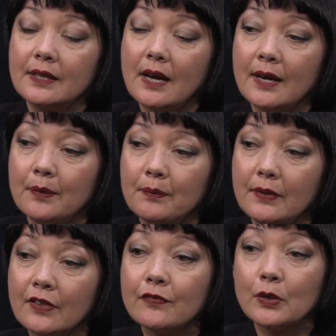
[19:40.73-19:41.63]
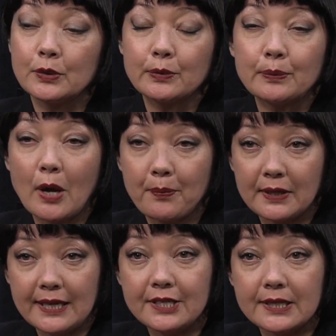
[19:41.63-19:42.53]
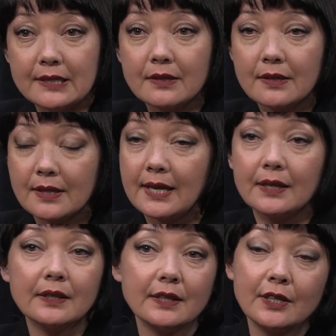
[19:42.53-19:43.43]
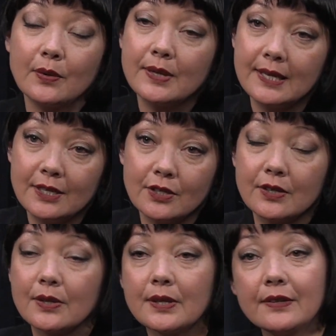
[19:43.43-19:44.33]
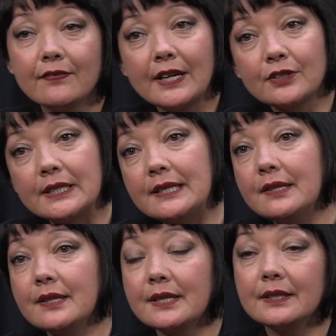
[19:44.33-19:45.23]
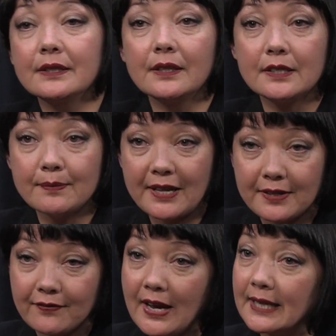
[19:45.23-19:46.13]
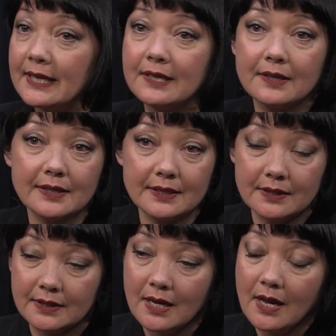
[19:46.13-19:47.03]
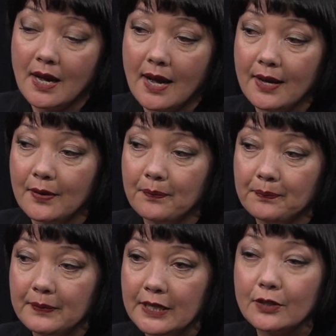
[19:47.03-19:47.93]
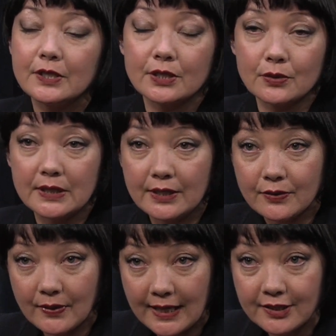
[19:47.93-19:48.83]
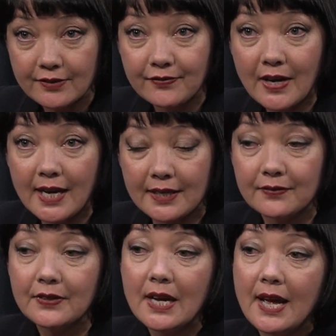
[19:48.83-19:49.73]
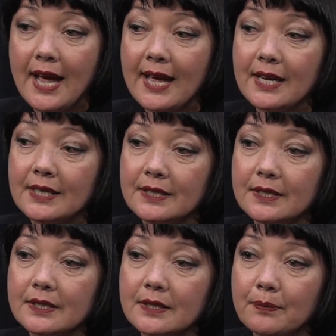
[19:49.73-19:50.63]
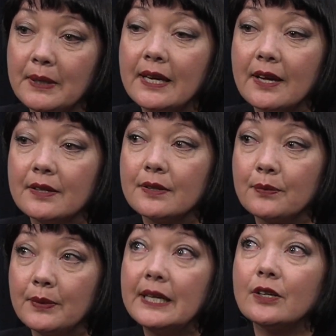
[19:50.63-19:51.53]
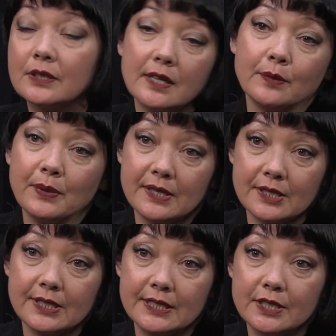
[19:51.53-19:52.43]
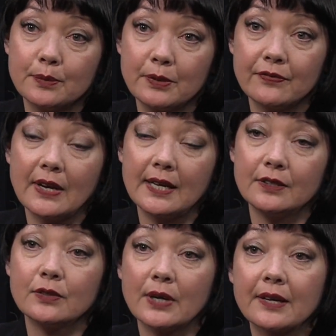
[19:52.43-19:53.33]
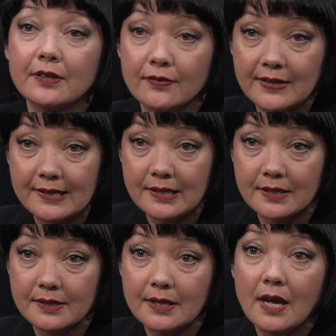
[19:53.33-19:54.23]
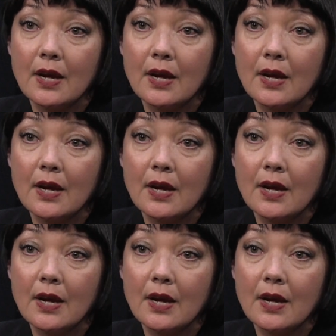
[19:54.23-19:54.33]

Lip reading: the vulnerable populations, like, seniors and veterans and domestic violence and, children under the age of 5. And because we are not in a position to provide direct services,